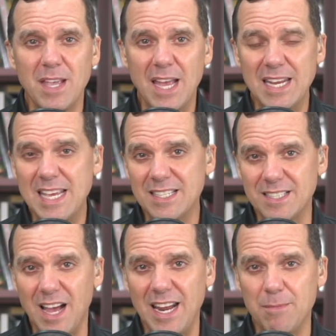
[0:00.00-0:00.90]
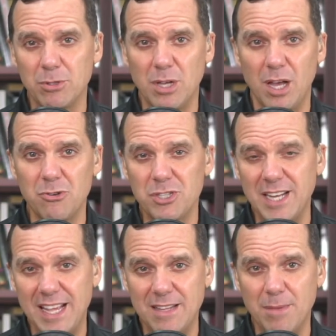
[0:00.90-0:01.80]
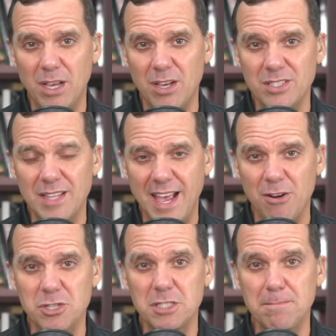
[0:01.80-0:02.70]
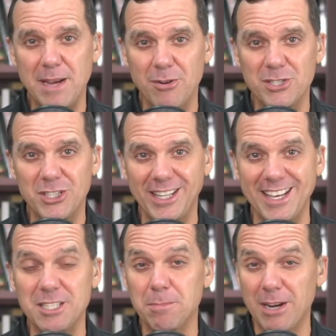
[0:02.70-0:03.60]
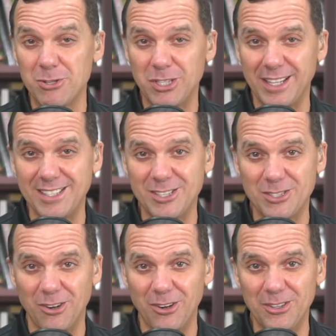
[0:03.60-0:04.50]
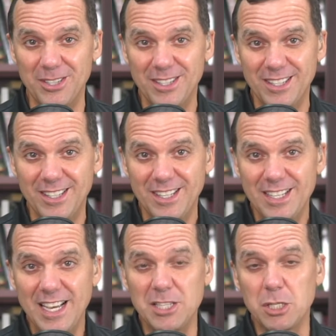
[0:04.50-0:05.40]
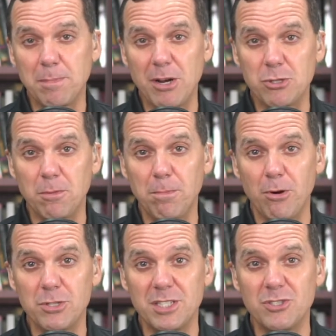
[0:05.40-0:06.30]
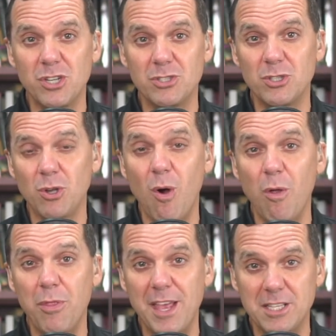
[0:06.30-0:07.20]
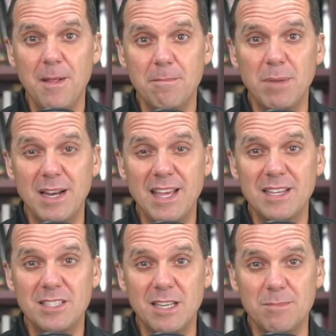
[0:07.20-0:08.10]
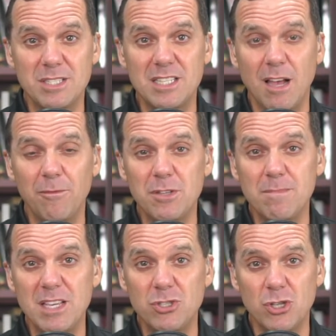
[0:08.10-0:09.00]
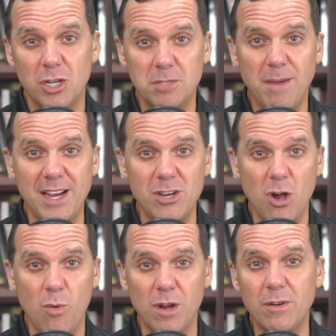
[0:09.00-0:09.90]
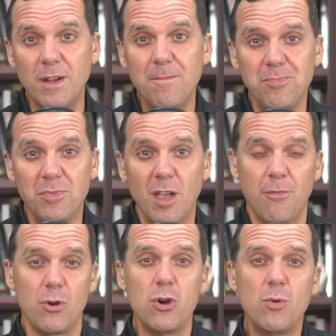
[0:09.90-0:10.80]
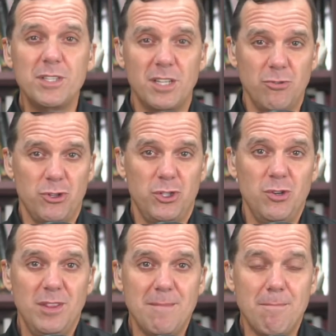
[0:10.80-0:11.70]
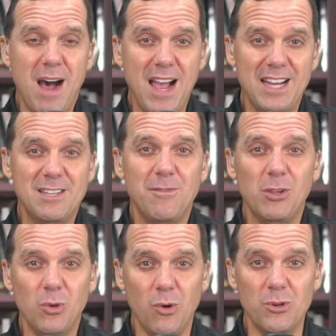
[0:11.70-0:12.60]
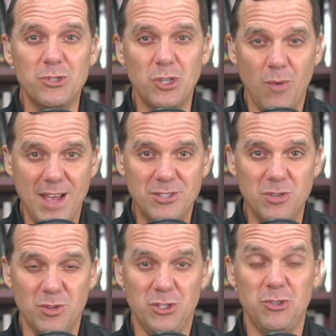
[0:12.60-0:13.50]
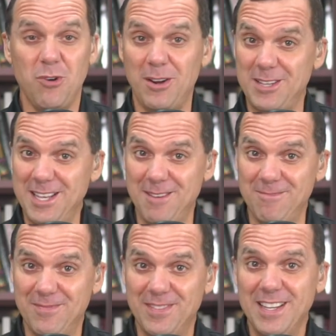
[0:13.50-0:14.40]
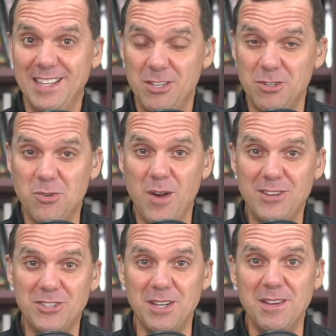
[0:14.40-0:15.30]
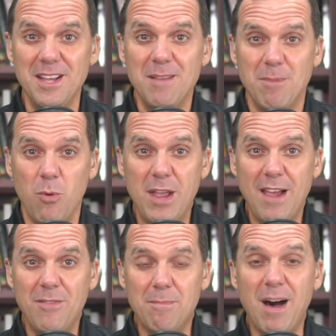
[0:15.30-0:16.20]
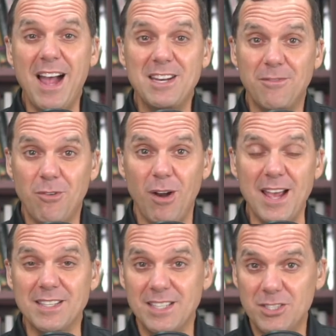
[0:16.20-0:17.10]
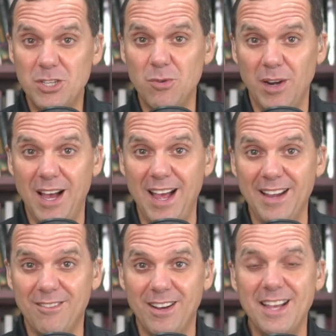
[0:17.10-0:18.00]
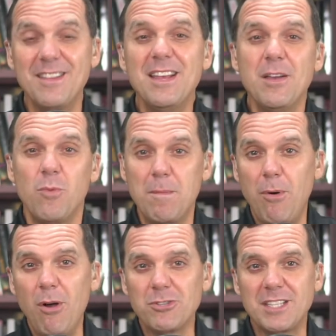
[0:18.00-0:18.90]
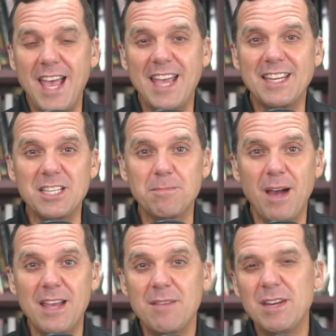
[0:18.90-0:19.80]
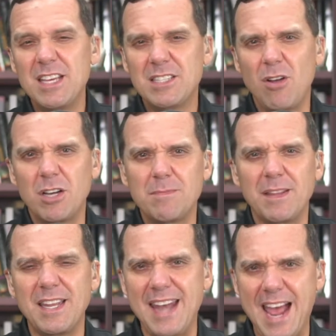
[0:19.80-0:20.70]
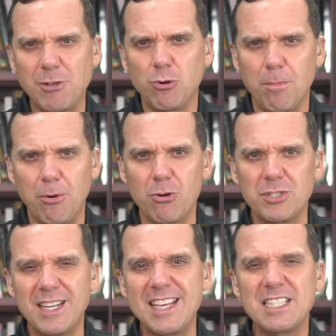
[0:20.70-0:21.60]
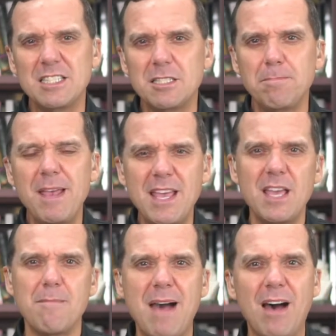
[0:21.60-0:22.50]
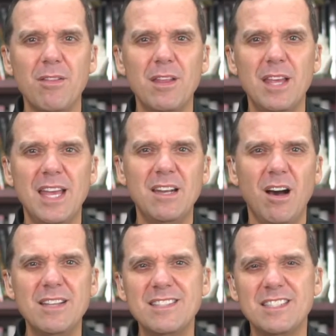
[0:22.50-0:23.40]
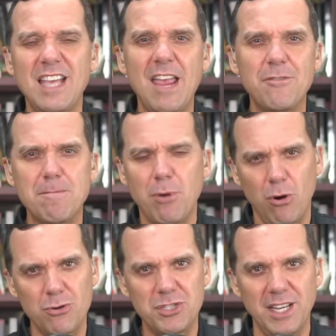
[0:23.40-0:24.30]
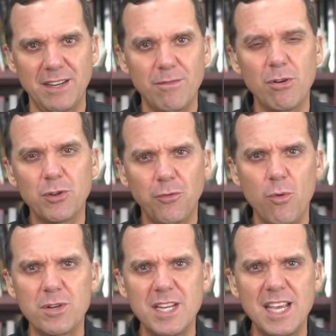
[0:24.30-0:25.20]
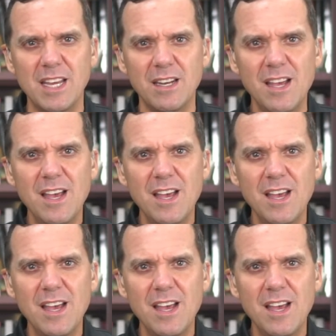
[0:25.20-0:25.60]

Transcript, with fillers: And he is not able to understand them because they are spiritually, spiritually discerned. And the spiritual person judges all things, but is himself to be judged by no one. For who has understood the mind of the Lord so as to instruct him? Good question. But we have the mind of Christ. It's you and I, right? When Paul's saying this, by when he talks about the natural person, he's speaking about an unsaved person. Verse fourteen.